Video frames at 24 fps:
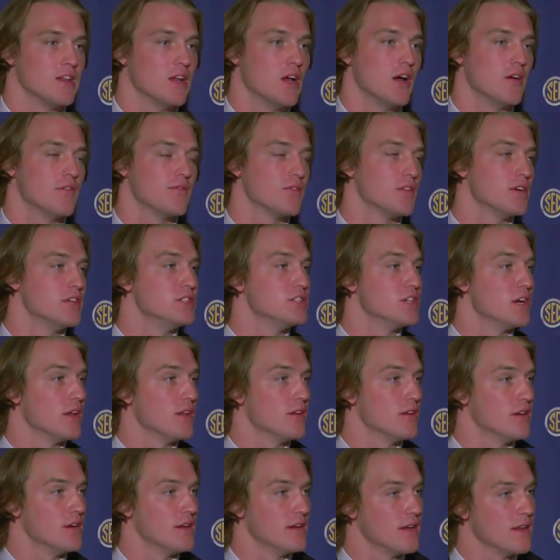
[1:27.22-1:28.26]
of love for each
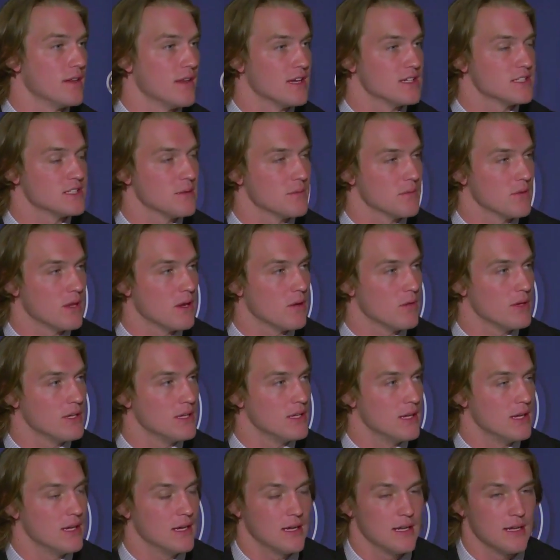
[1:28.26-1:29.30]
other, and that's something that we
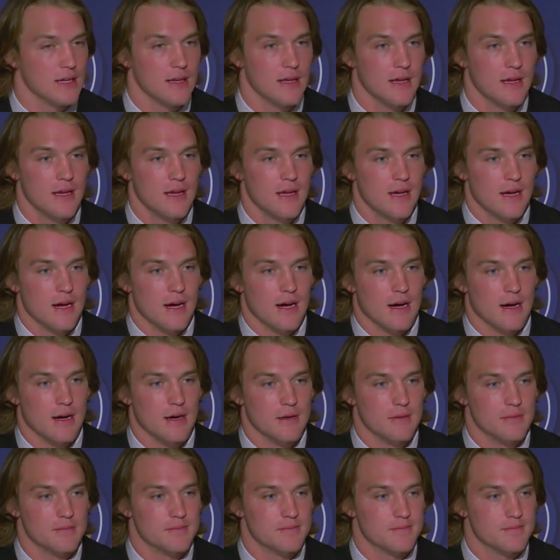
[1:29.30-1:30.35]
did. And
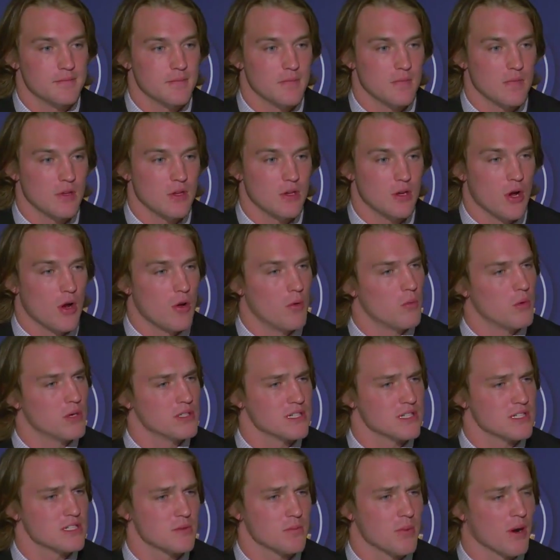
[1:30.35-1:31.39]
um, you know,
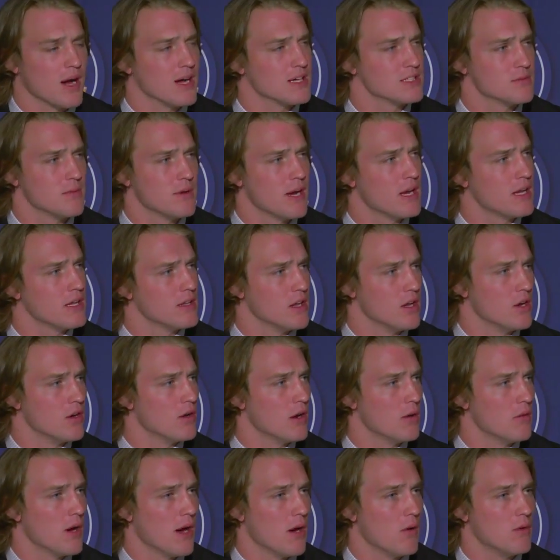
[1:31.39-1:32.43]
was I surprised about it? No,
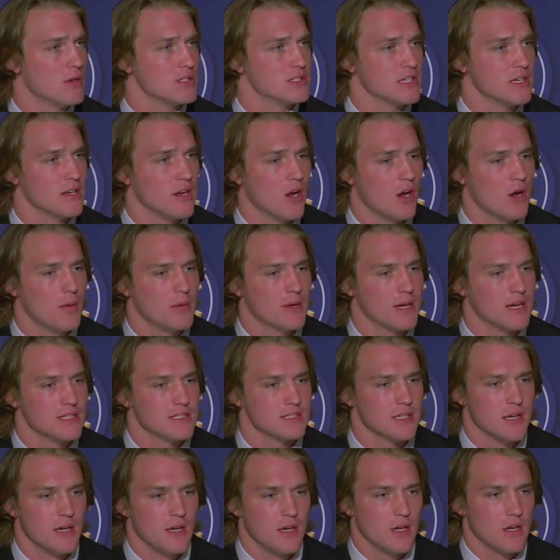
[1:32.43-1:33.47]
I, I, wasn't at all
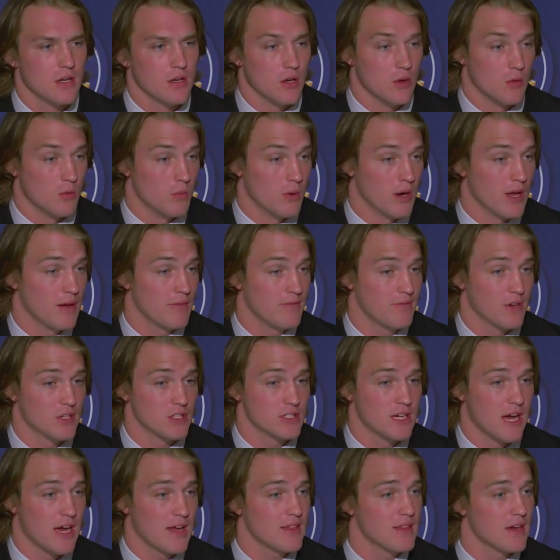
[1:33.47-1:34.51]
because, you know, when I
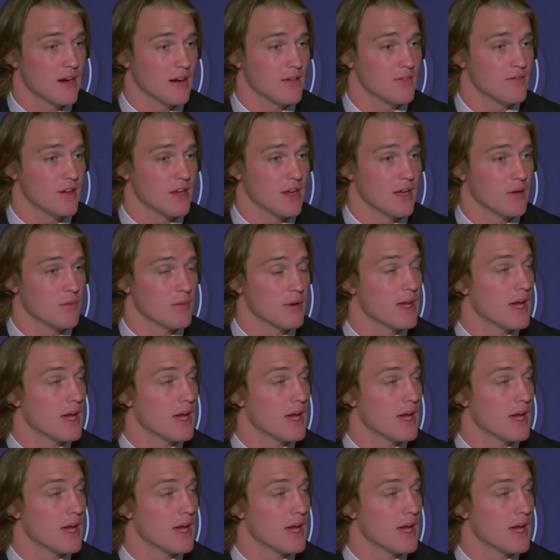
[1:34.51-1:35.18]
first got there, I felt like